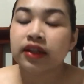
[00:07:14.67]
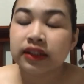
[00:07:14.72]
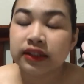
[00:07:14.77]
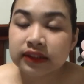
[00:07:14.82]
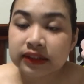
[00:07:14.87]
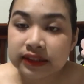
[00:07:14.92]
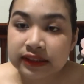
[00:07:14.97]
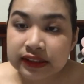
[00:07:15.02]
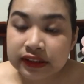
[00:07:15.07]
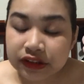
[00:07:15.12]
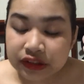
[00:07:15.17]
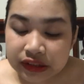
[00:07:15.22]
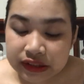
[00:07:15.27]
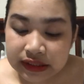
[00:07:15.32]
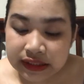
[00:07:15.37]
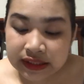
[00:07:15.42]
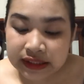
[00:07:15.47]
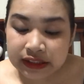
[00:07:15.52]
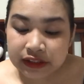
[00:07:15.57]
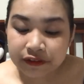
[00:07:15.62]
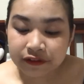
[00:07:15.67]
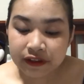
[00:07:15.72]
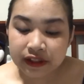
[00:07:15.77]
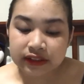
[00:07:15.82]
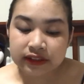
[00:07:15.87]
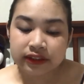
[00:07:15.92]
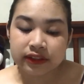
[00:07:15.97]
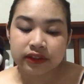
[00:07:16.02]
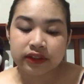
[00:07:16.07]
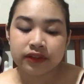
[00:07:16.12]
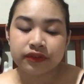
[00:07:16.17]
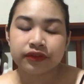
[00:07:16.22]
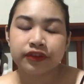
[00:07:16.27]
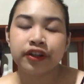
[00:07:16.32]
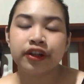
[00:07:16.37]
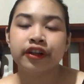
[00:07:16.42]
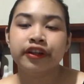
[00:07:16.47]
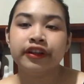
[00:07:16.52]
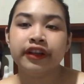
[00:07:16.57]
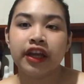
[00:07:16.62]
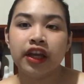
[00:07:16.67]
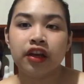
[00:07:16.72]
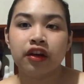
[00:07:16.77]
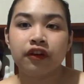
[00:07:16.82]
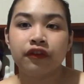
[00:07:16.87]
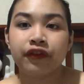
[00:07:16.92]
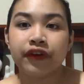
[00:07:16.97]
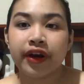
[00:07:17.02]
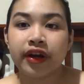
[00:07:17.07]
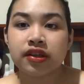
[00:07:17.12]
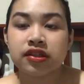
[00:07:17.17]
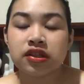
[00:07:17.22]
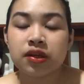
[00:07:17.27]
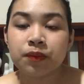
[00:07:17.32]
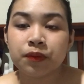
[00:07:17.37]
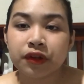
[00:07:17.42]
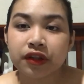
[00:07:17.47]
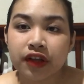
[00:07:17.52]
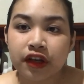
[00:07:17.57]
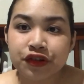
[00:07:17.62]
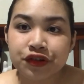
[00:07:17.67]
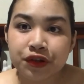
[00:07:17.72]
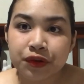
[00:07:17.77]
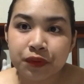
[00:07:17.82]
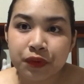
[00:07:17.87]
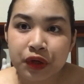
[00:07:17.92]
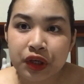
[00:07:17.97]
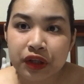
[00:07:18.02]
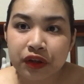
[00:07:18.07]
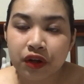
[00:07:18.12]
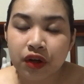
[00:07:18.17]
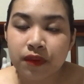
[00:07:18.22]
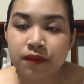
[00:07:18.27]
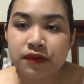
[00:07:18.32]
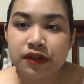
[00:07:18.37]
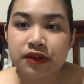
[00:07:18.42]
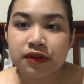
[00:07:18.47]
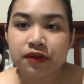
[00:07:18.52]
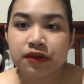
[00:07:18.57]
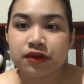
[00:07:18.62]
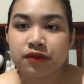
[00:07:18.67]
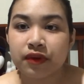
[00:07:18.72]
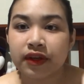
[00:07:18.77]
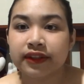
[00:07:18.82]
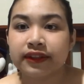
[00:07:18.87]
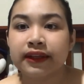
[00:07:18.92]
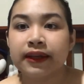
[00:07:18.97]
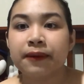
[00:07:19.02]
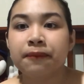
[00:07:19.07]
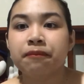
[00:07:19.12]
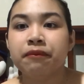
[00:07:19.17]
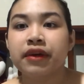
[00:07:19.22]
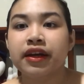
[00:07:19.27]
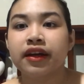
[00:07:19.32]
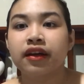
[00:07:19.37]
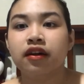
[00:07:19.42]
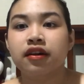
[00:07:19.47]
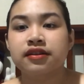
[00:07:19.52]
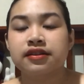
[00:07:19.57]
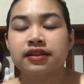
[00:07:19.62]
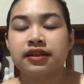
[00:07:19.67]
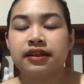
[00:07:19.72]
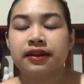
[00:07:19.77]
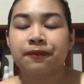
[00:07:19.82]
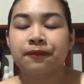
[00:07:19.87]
This is really an effective layer for extra protection when it comes to sweating, because